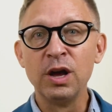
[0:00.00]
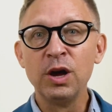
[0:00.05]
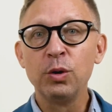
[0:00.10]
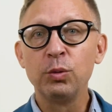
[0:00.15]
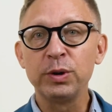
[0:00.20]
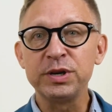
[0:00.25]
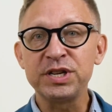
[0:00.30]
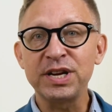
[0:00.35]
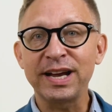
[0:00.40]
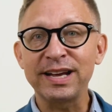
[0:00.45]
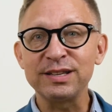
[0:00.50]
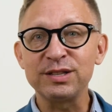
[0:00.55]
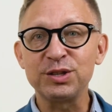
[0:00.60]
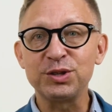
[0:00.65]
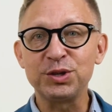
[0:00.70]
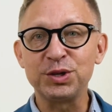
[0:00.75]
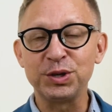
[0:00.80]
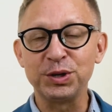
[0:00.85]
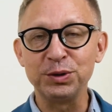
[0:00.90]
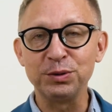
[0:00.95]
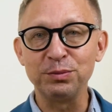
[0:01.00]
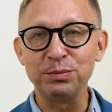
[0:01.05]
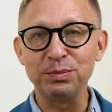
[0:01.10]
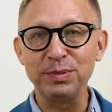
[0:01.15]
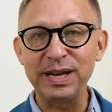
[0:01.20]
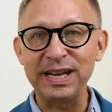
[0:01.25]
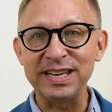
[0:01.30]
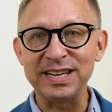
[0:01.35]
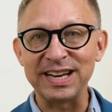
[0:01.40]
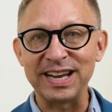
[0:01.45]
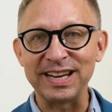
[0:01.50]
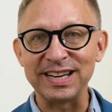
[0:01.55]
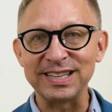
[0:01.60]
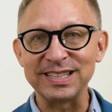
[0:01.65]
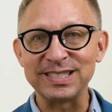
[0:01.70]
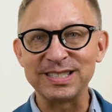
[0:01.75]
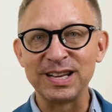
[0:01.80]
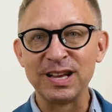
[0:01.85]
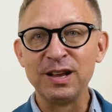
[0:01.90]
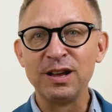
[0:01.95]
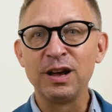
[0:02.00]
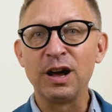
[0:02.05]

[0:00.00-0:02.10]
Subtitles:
which has 2 meanings,